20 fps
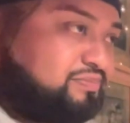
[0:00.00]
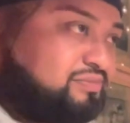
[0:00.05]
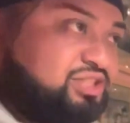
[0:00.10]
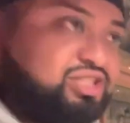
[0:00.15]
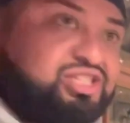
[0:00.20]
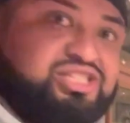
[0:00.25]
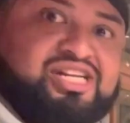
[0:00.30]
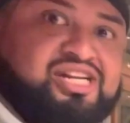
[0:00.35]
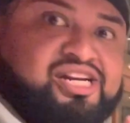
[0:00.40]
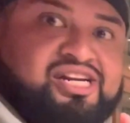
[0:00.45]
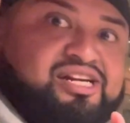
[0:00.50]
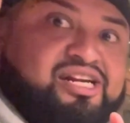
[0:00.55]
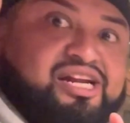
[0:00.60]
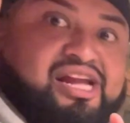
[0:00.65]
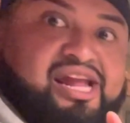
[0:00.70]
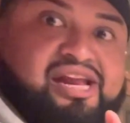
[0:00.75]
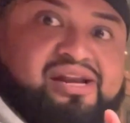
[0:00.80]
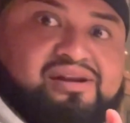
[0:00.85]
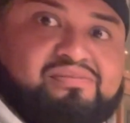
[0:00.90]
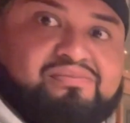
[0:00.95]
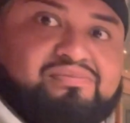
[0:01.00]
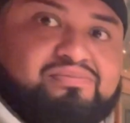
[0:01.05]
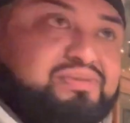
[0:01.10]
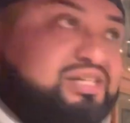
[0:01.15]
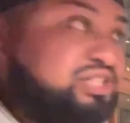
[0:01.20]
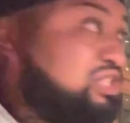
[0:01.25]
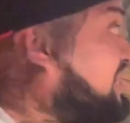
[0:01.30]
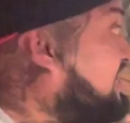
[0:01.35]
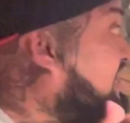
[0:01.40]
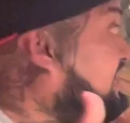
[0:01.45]
She did it again.
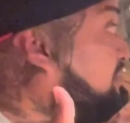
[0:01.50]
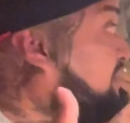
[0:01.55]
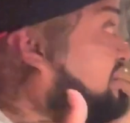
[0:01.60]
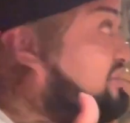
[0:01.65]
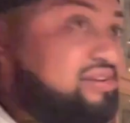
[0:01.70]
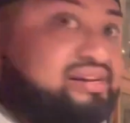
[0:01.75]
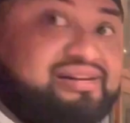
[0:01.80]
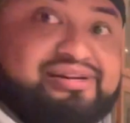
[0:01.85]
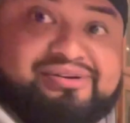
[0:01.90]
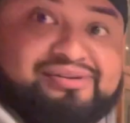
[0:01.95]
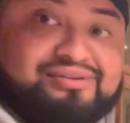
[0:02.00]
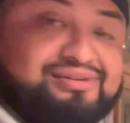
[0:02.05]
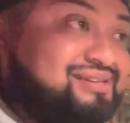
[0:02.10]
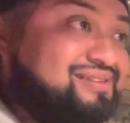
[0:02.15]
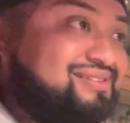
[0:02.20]
Bitch, get out of my video.